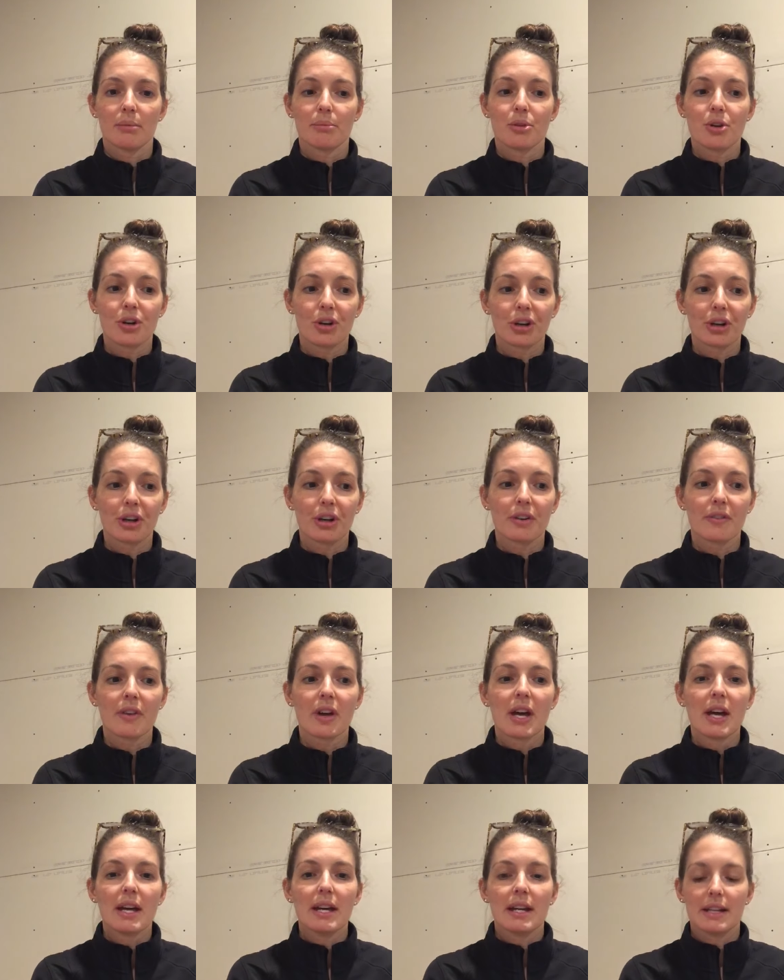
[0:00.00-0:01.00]
nerve
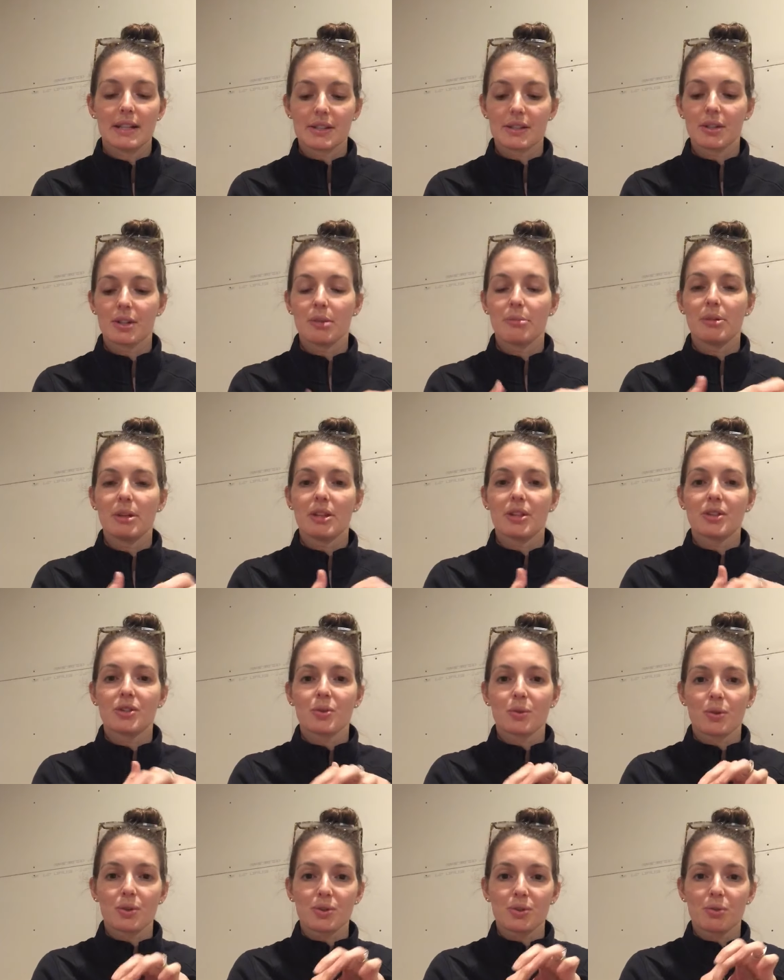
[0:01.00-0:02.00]
is going to be the
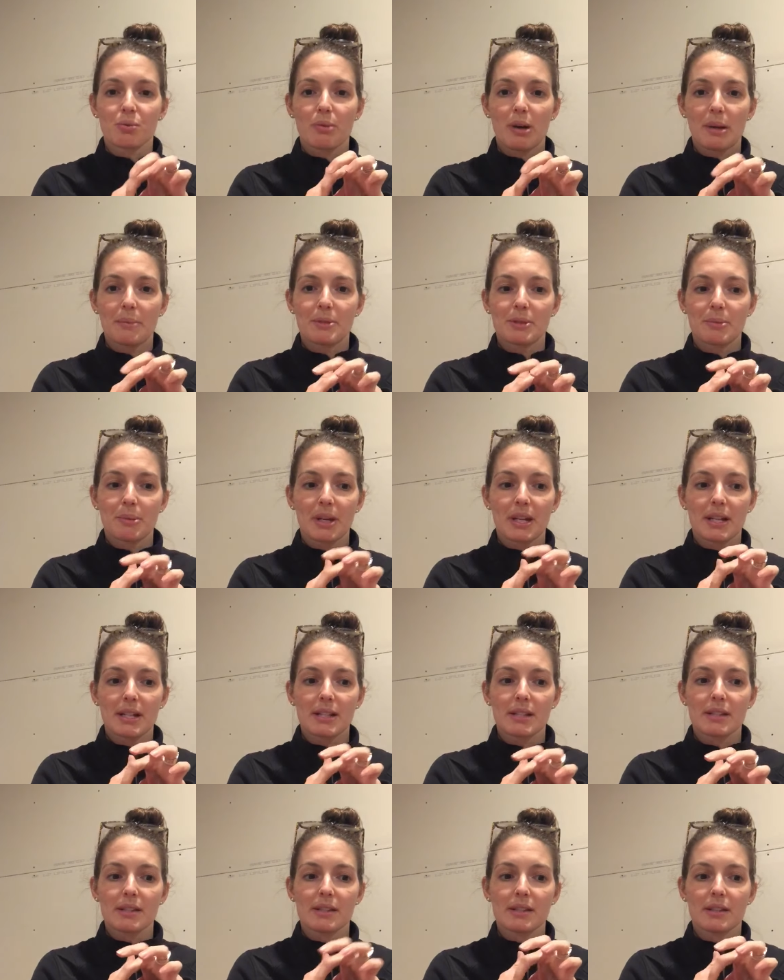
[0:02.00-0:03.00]
dorsal web
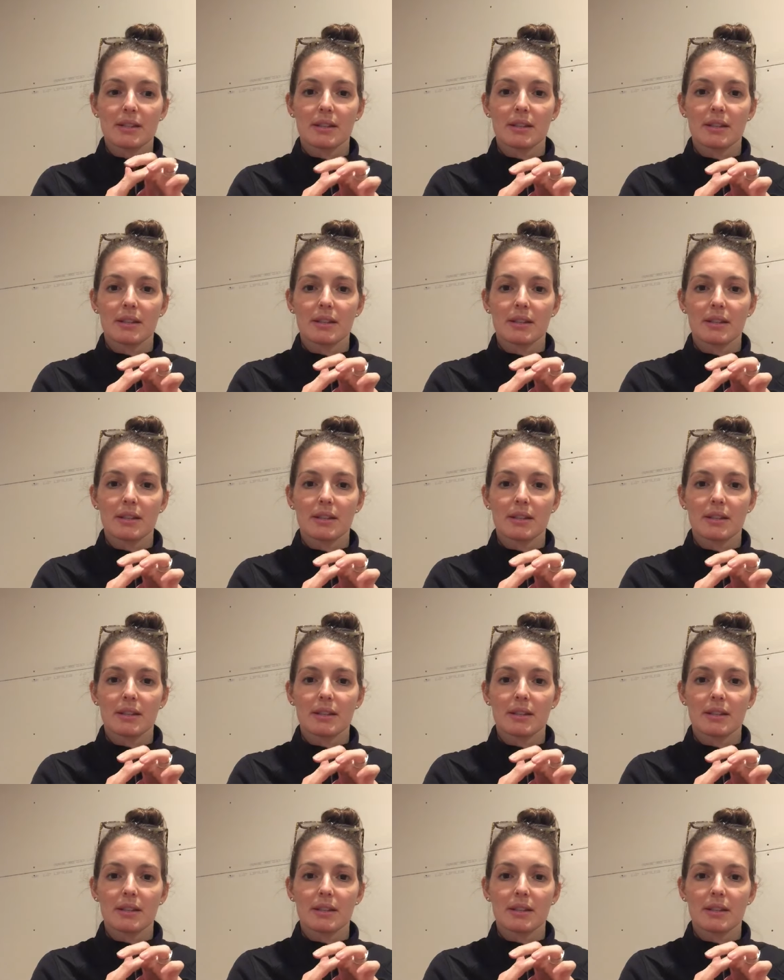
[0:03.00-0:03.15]
space,